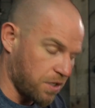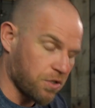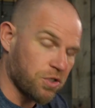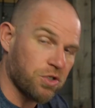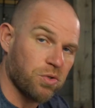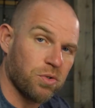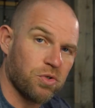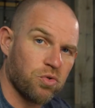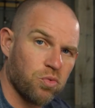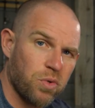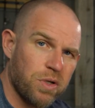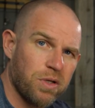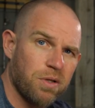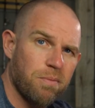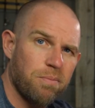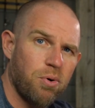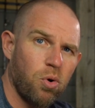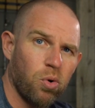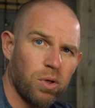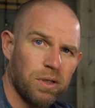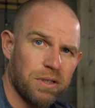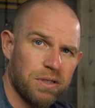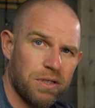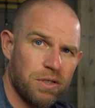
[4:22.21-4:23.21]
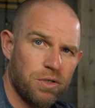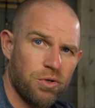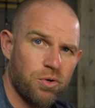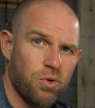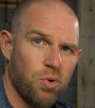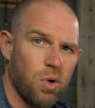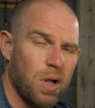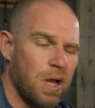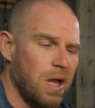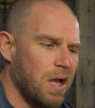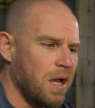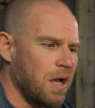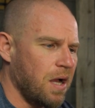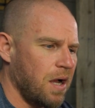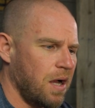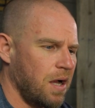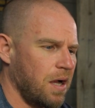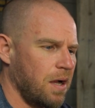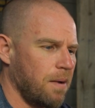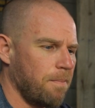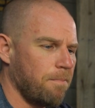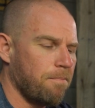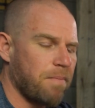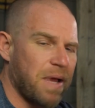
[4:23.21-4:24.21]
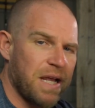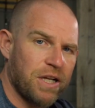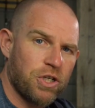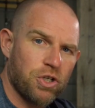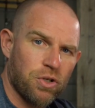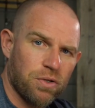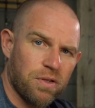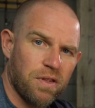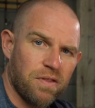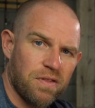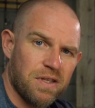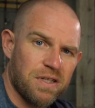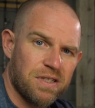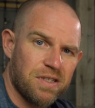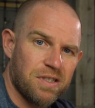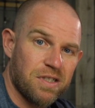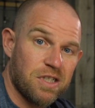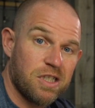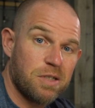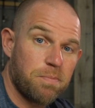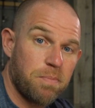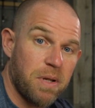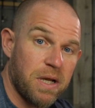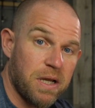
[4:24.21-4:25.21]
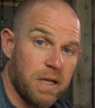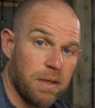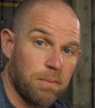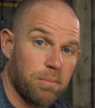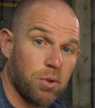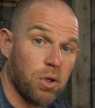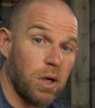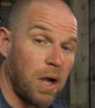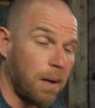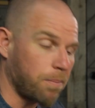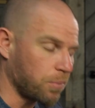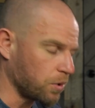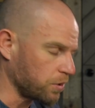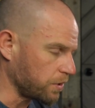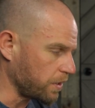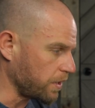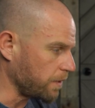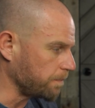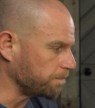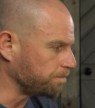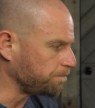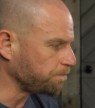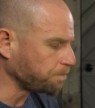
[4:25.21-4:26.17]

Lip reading: So it's real important to make sure that this is spinning properly.